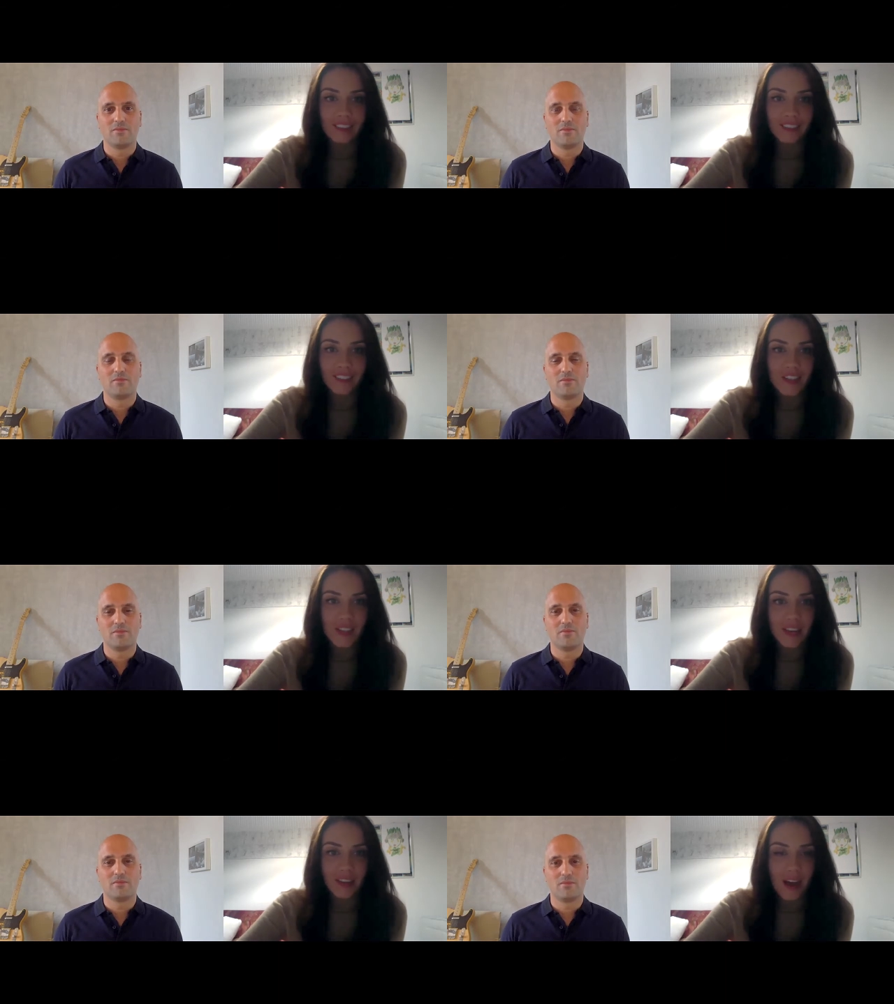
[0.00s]

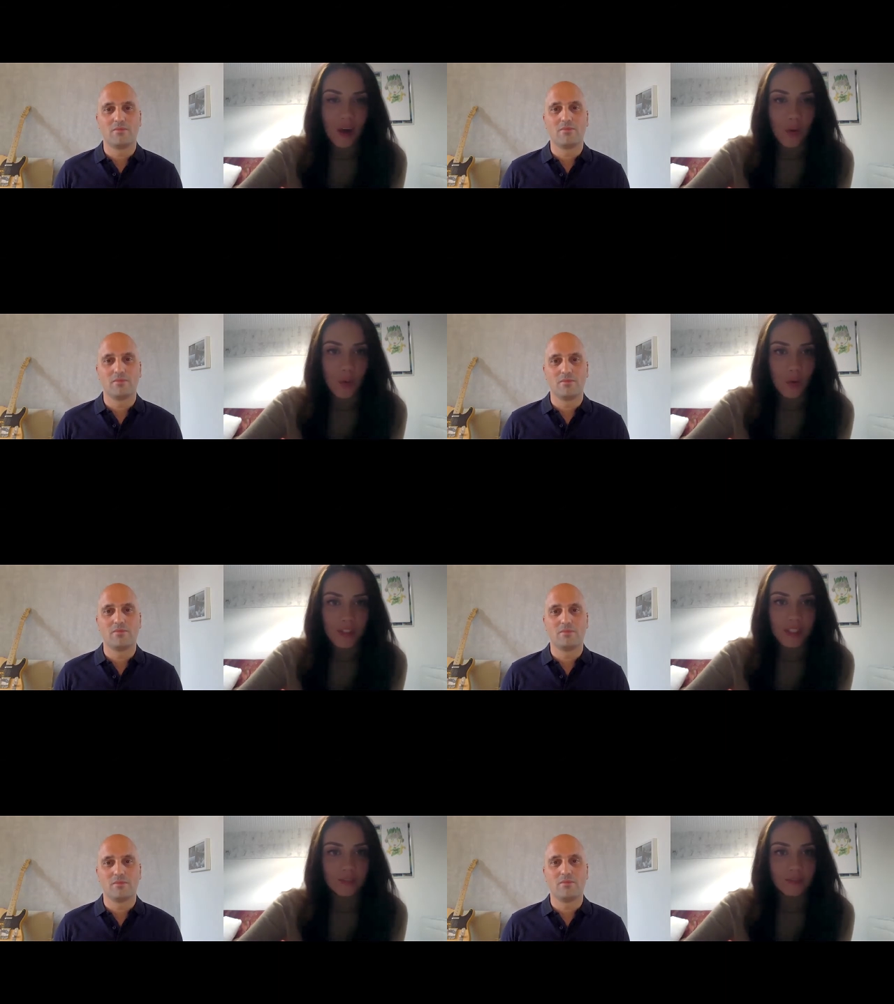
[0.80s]
Speaker 1: intern, and how
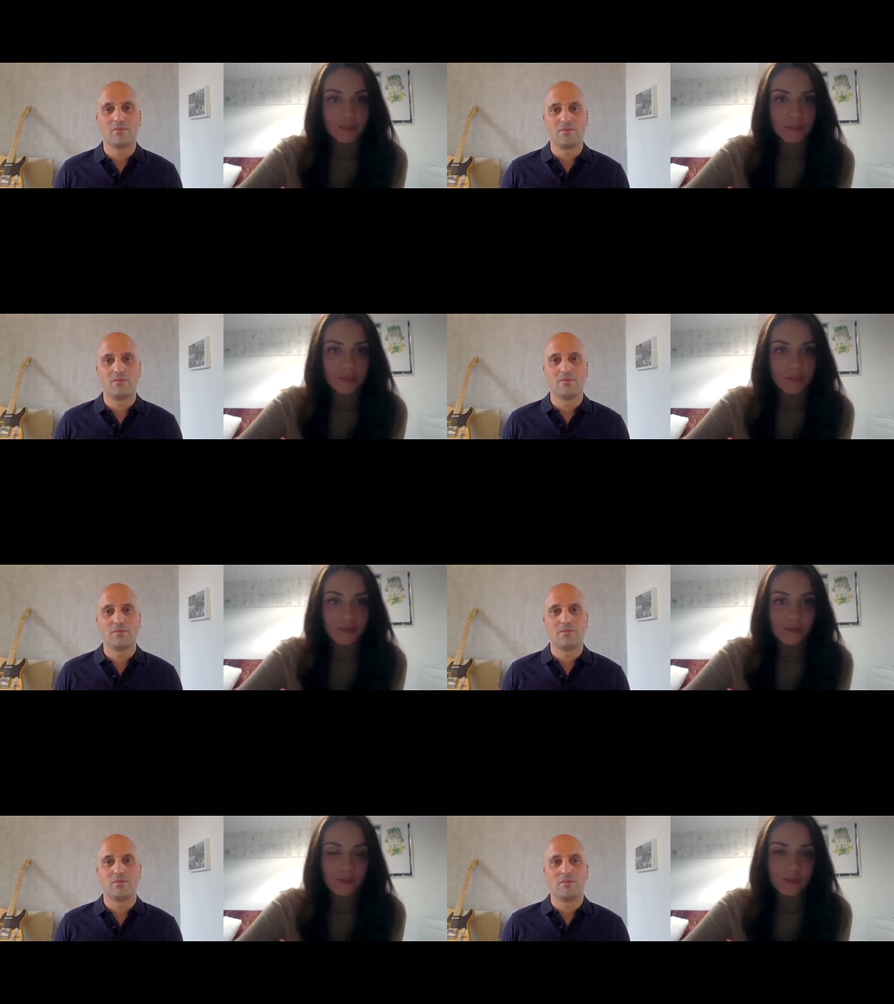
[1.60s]
was it?
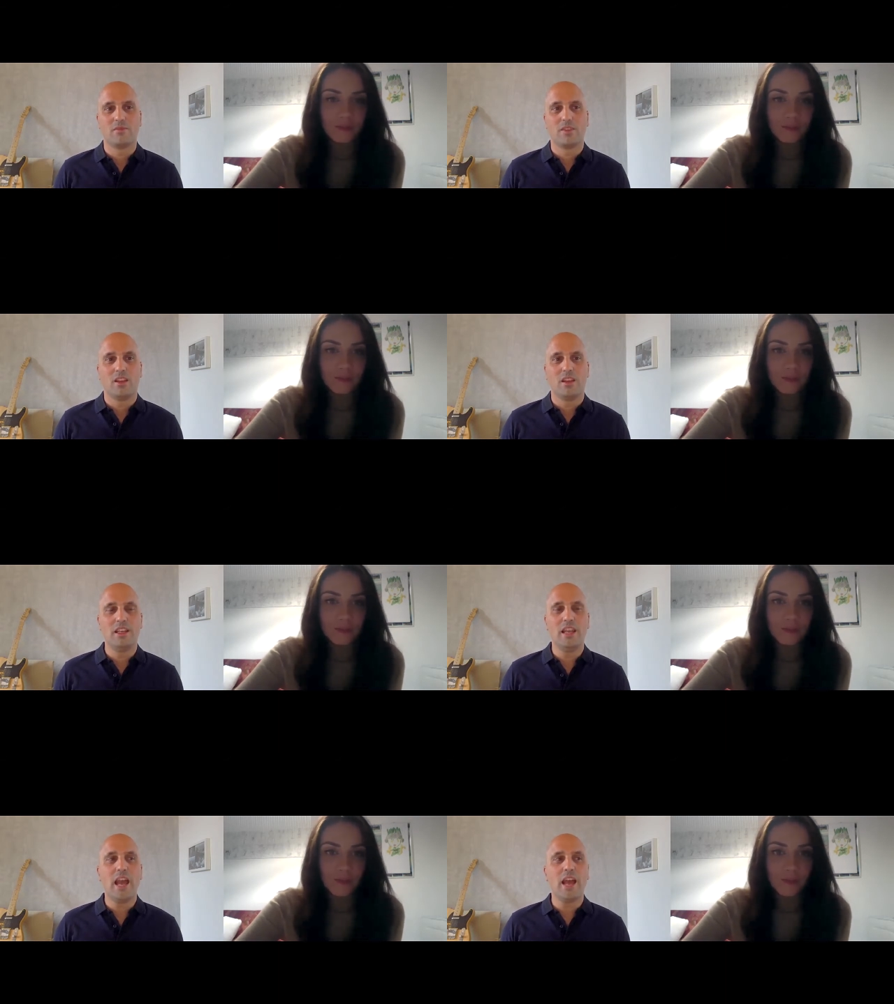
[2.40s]

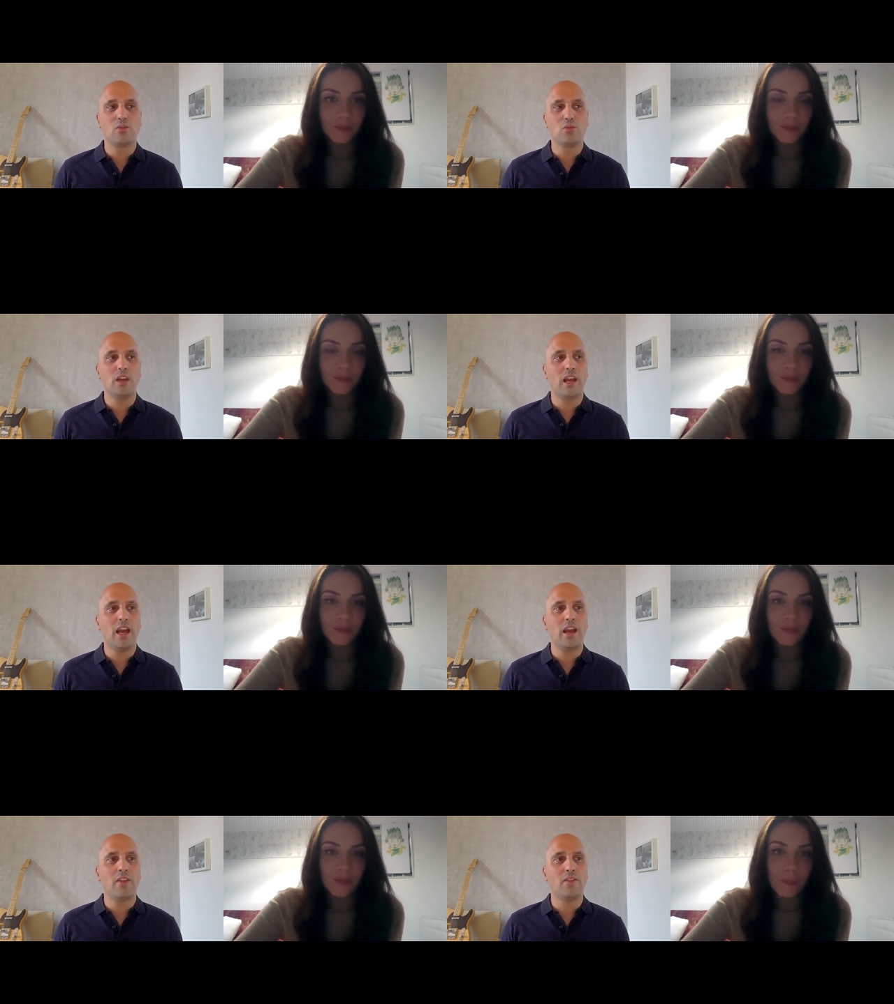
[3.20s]
Speaker 2: Yes, we
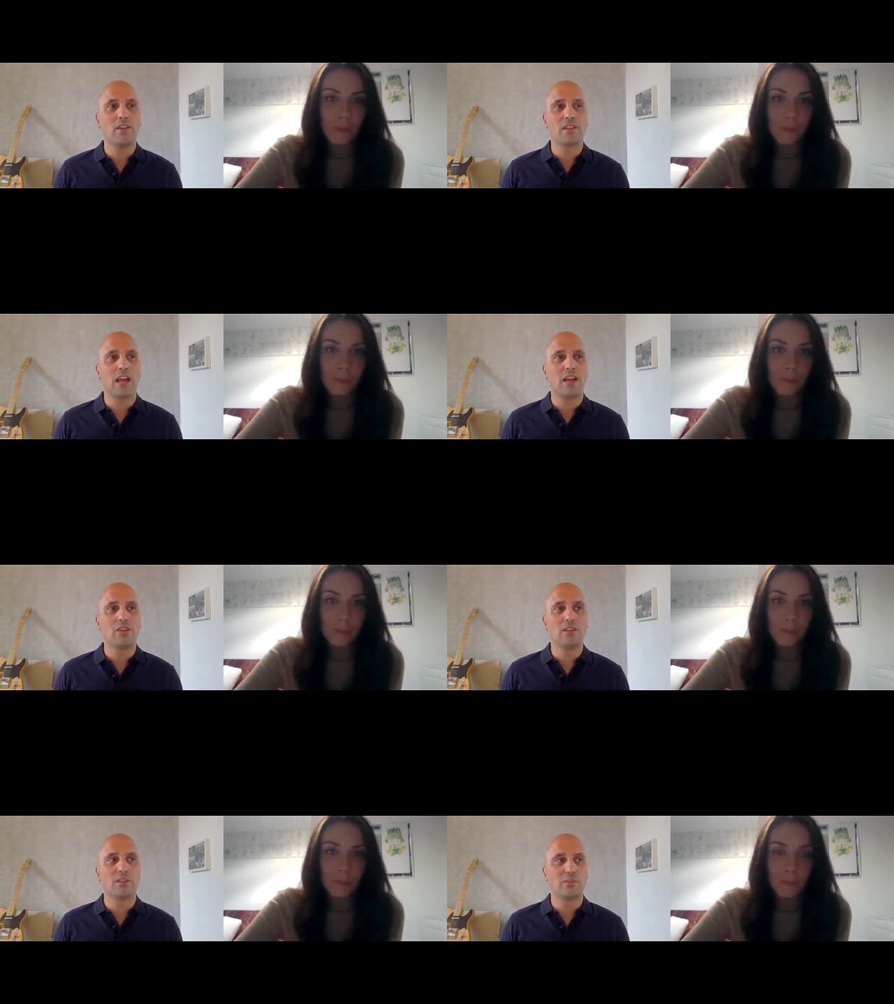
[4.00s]
had this kind
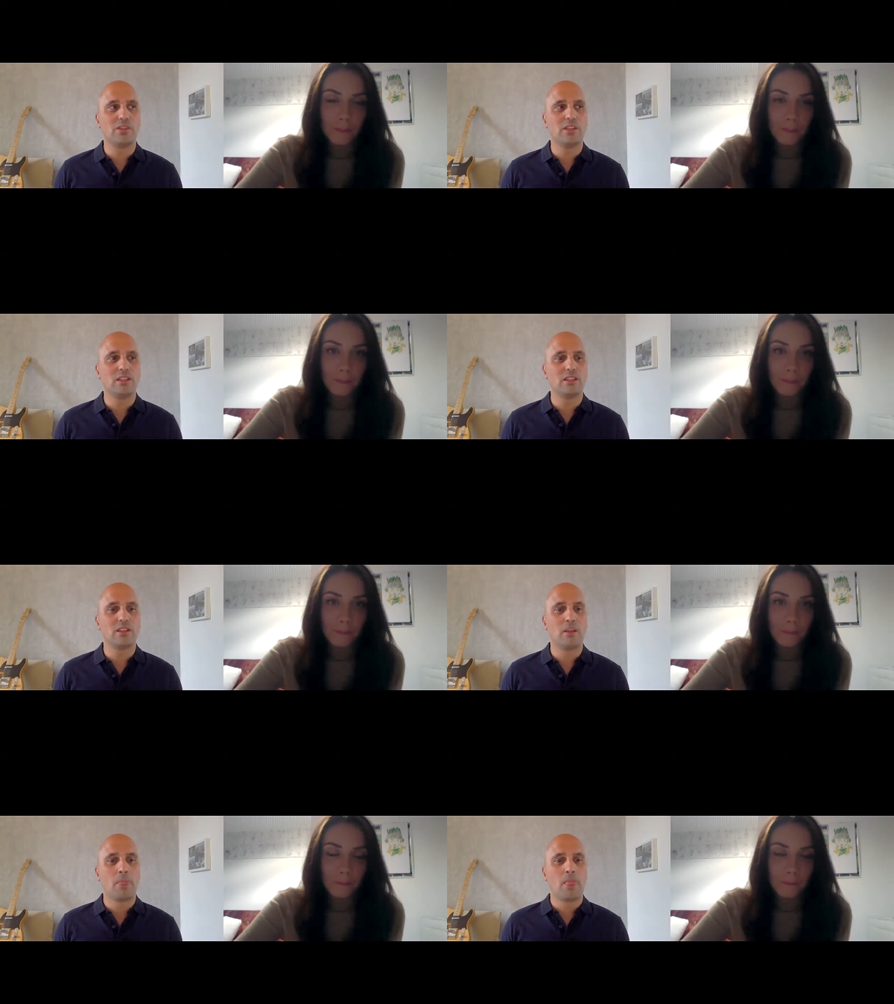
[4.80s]
of
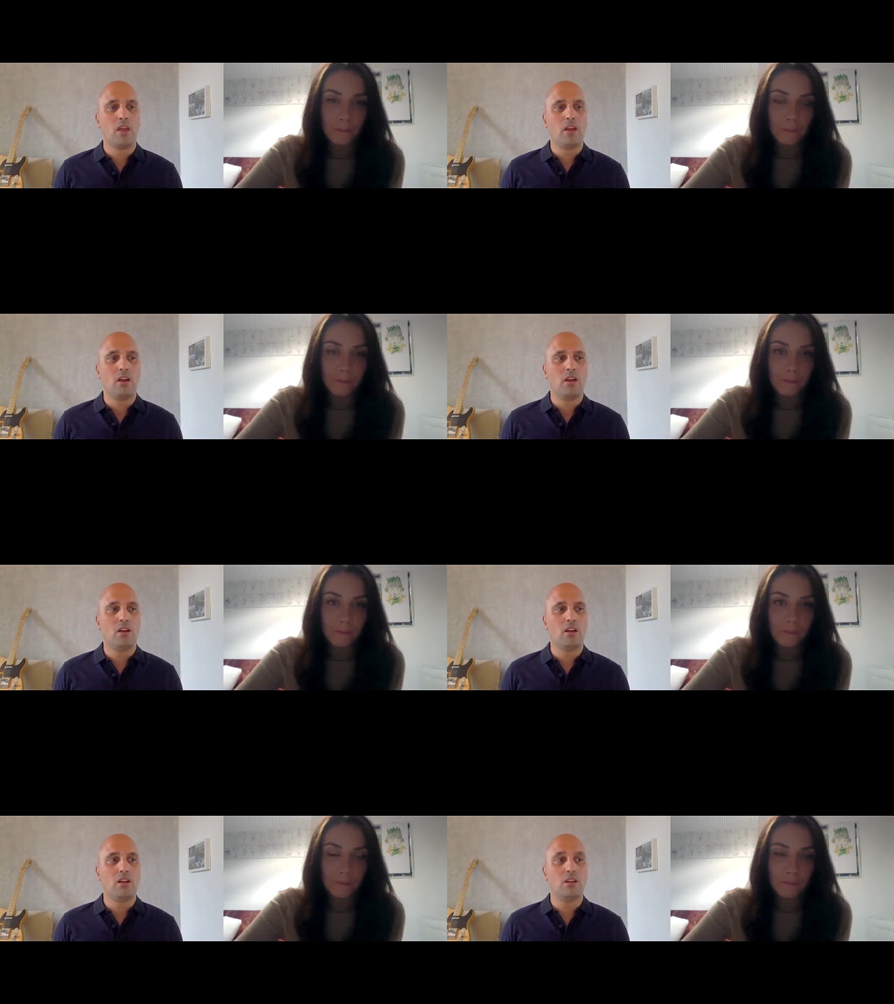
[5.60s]
experience
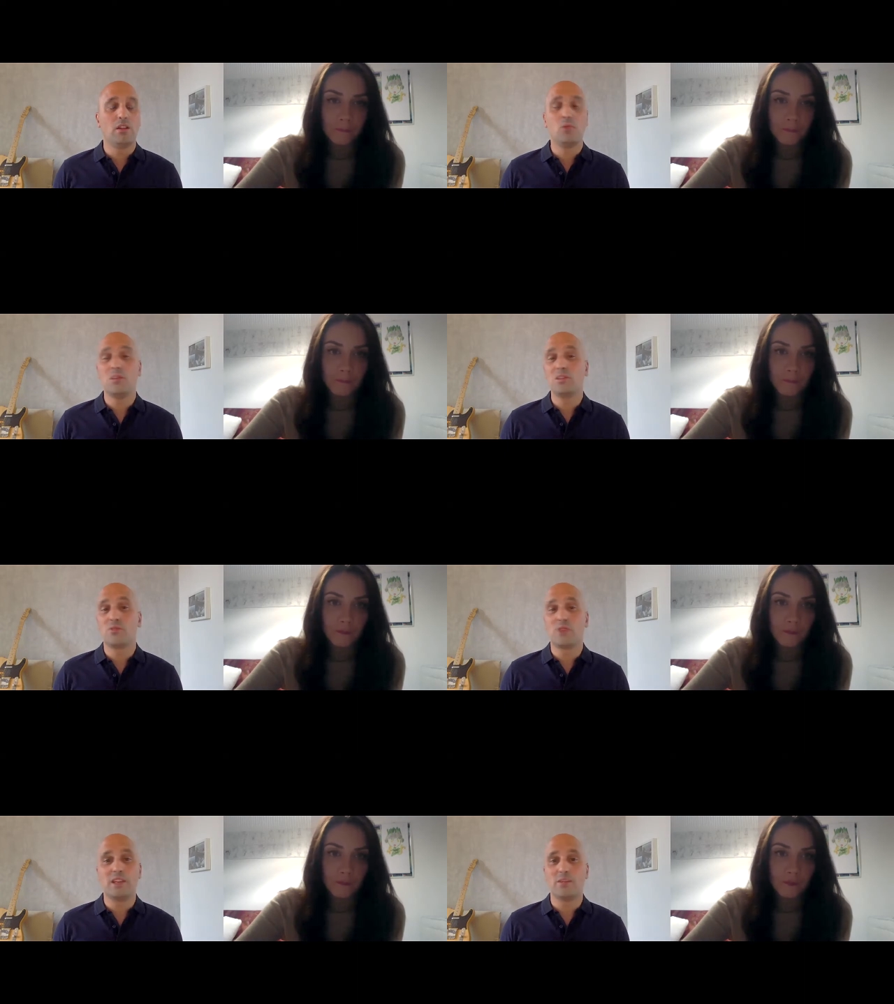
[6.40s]
uh, that was
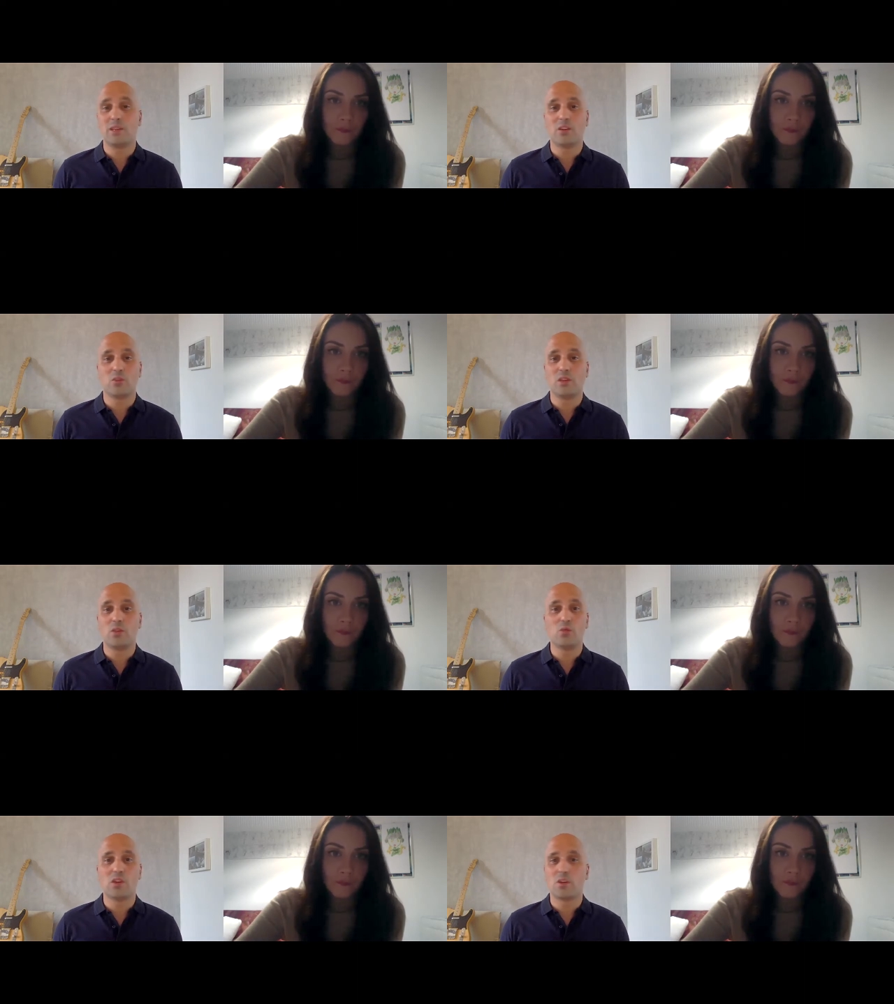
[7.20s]
great because when
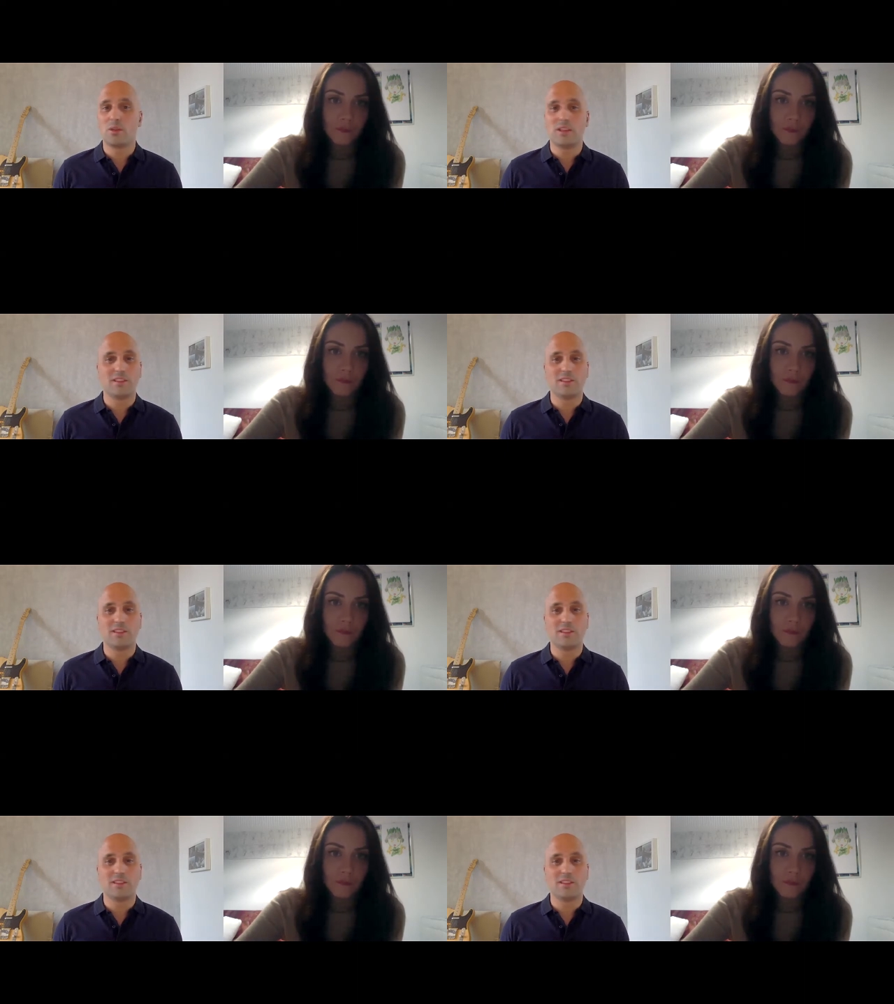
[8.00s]
you work with